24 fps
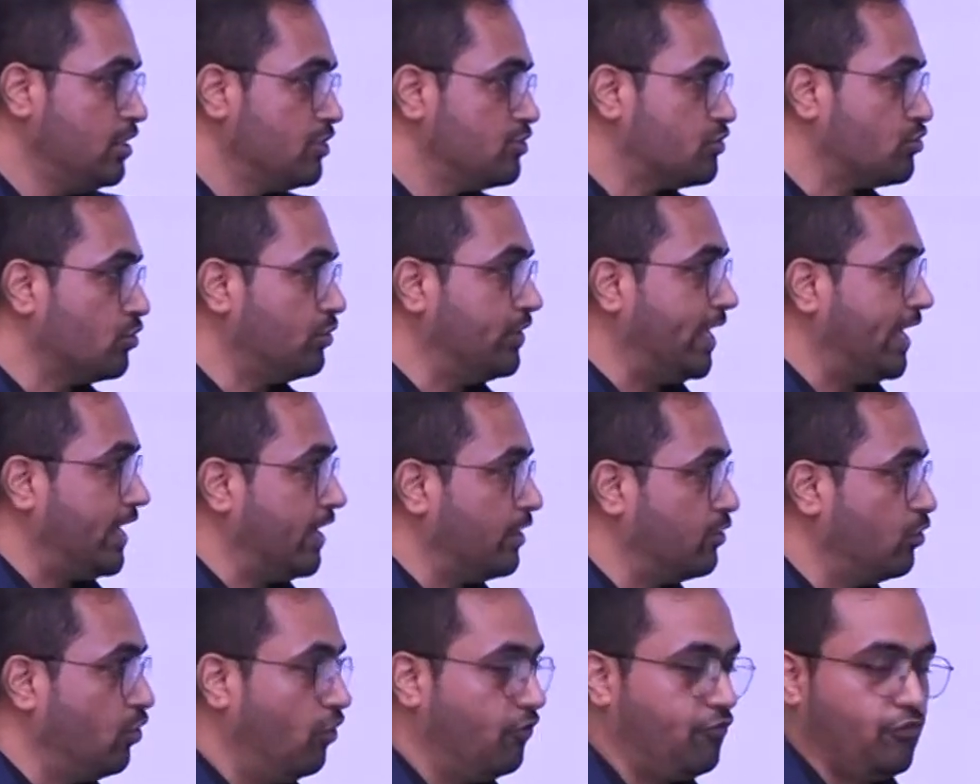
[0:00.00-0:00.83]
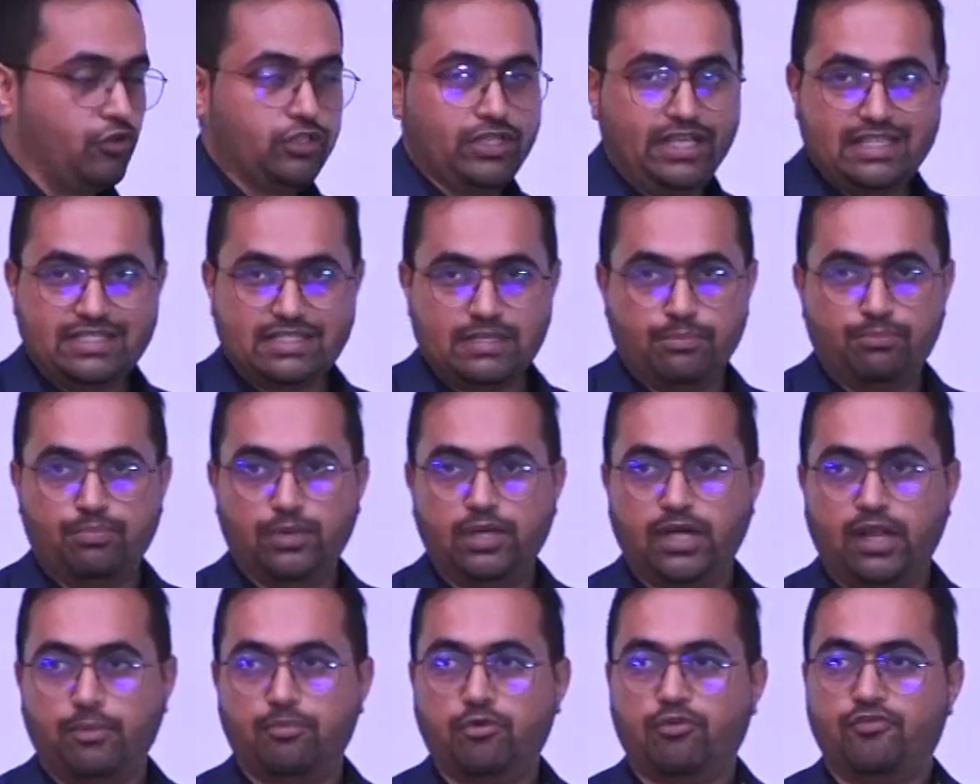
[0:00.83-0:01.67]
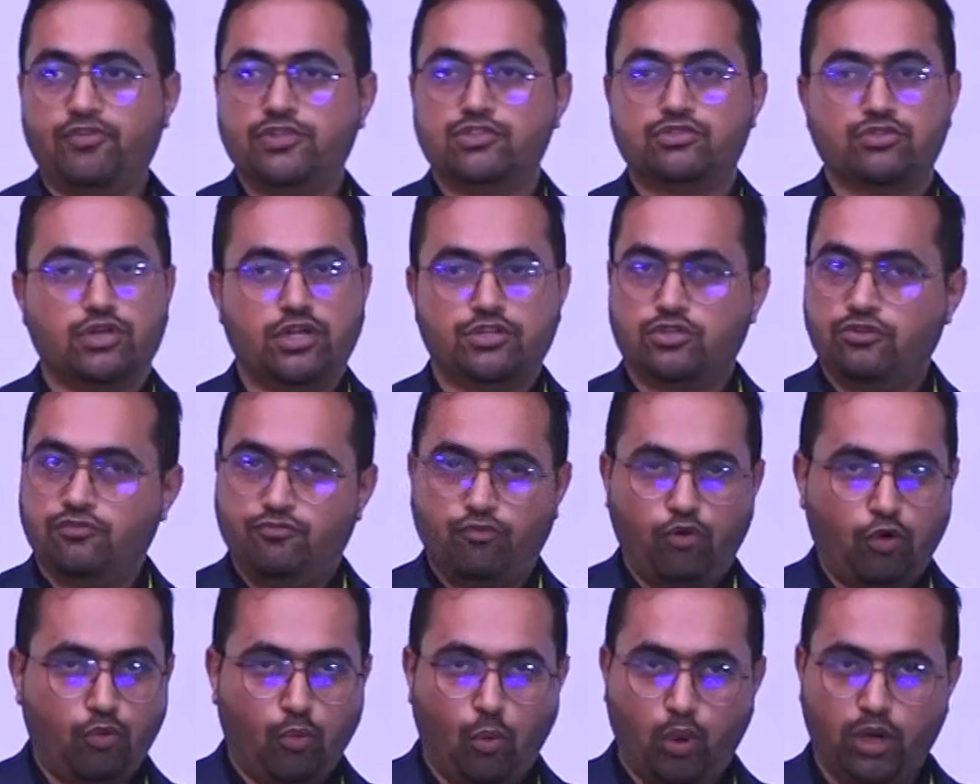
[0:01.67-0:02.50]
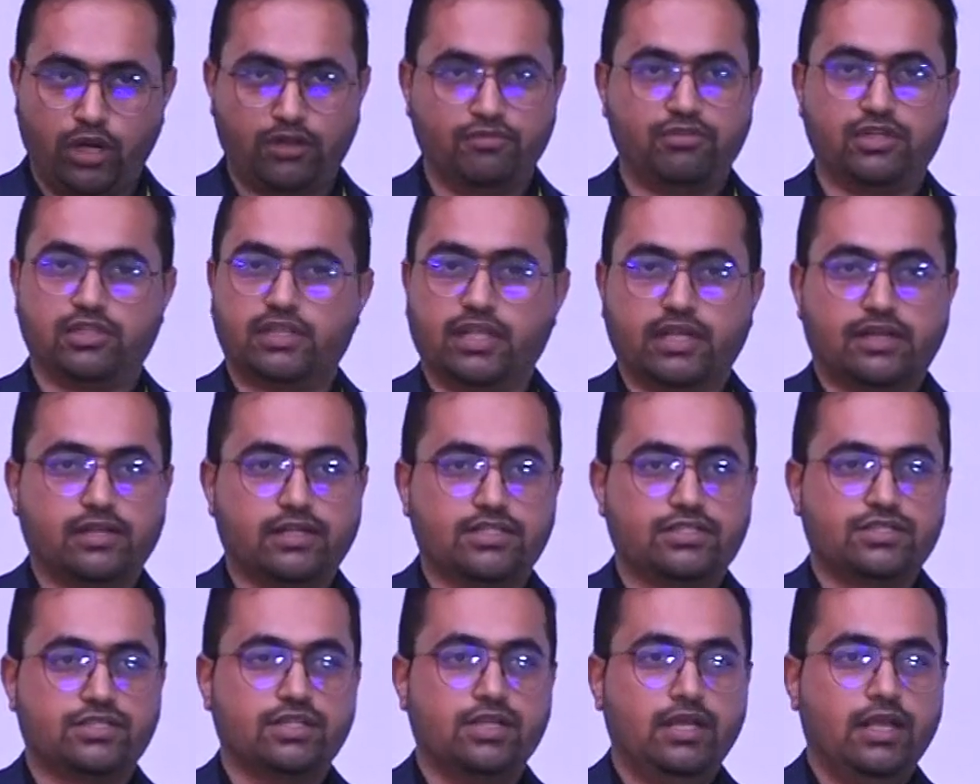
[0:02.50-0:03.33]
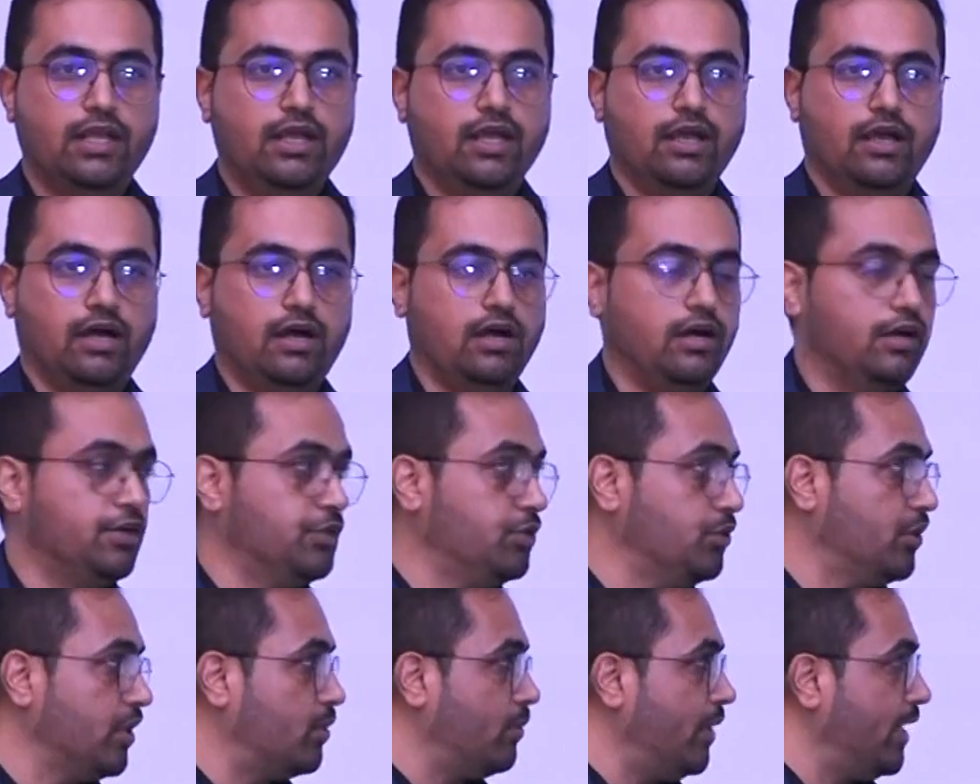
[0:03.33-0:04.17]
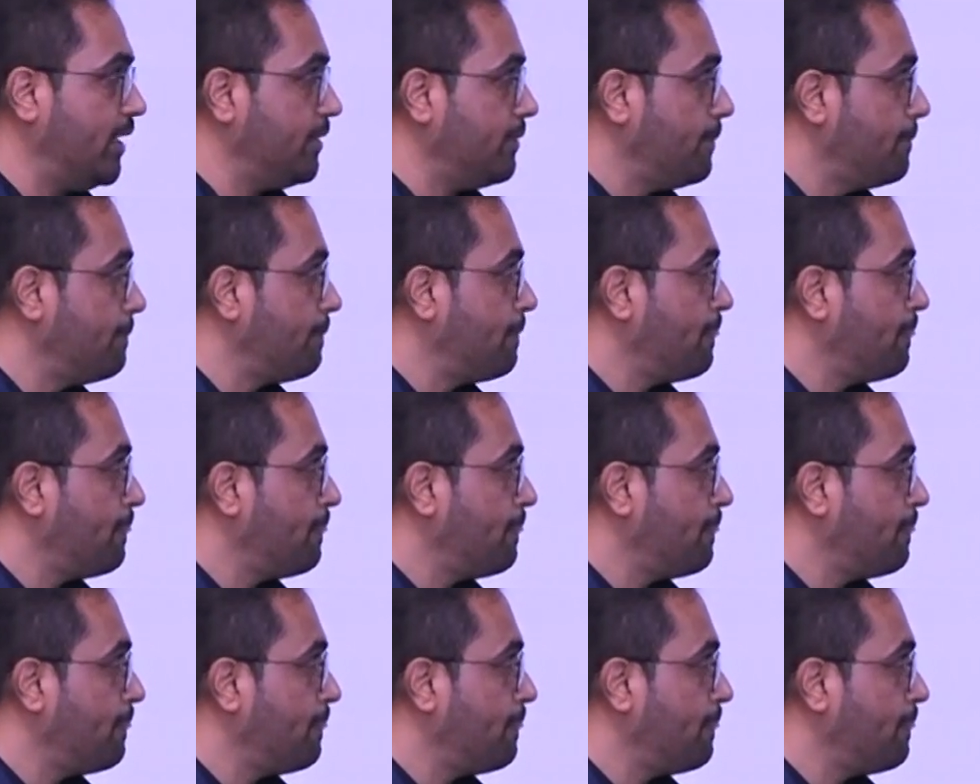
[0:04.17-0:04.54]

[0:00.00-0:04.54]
So they can go for the simple type of insulation for whatever thickness you require.